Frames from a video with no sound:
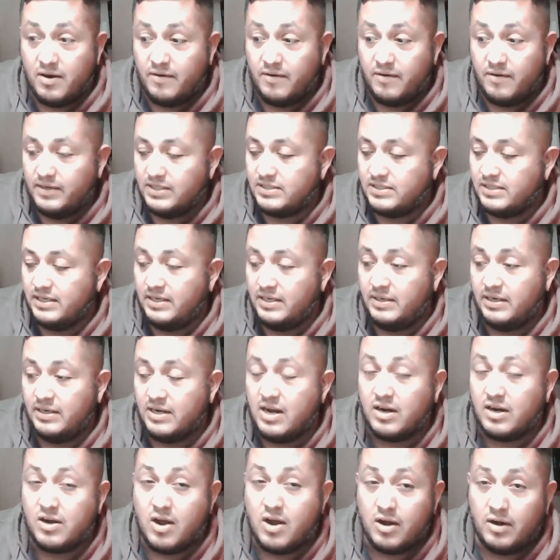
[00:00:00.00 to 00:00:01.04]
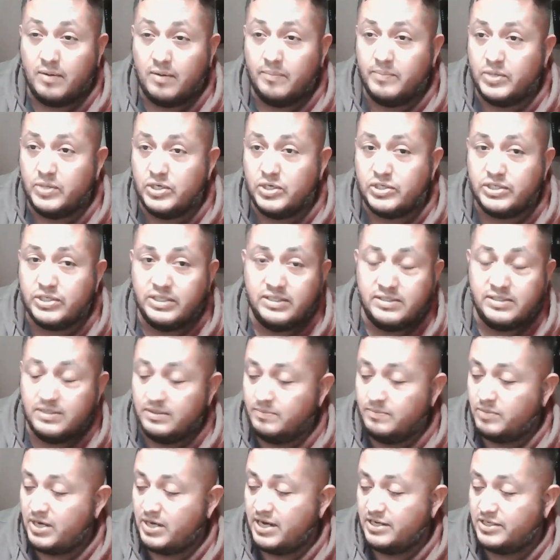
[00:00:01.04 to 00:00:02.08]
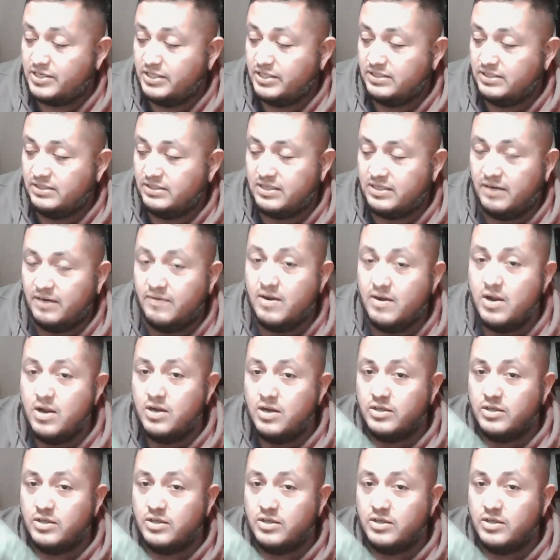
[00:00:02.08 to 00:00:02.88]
obviously, and it got caught on bushes and branches and stuff.